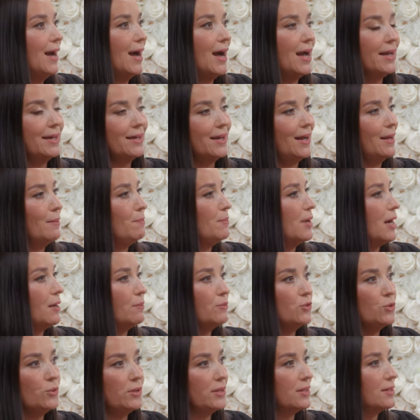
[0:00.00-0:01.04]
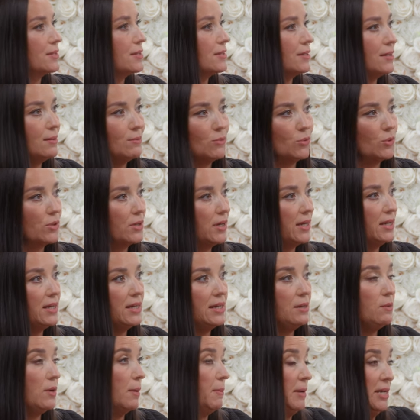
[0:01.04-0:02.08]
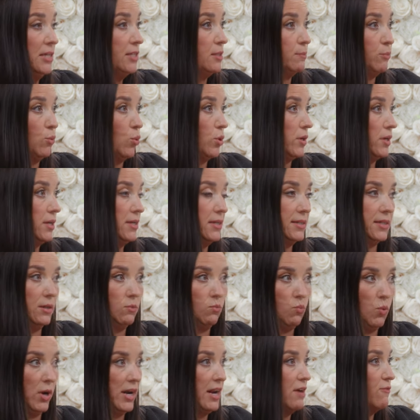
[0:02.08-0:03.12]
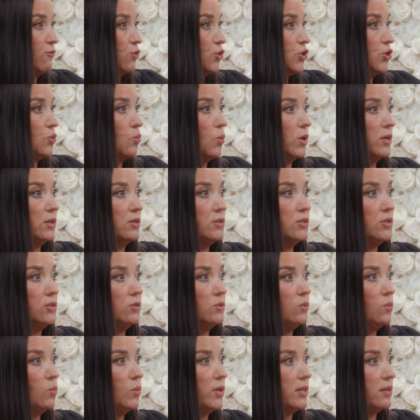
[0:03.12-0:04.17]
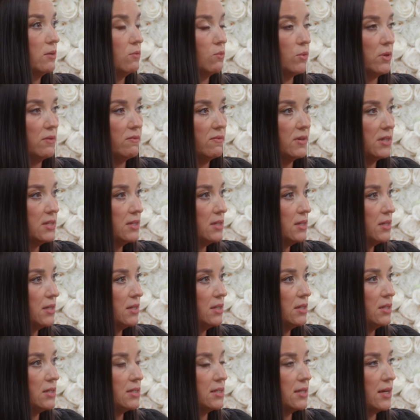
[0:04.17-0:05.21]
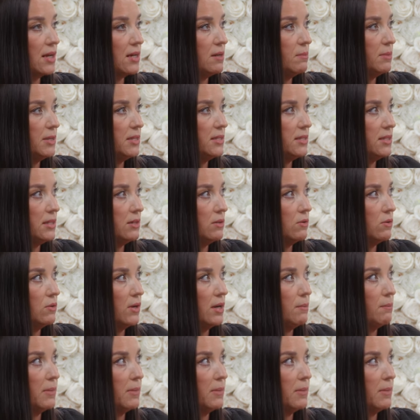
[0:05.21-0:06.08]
I, I'm not doing this anymore. Mm. And he, I mean, he supported. He said, whatever you want to do, we can revisit it. It's not a big deal.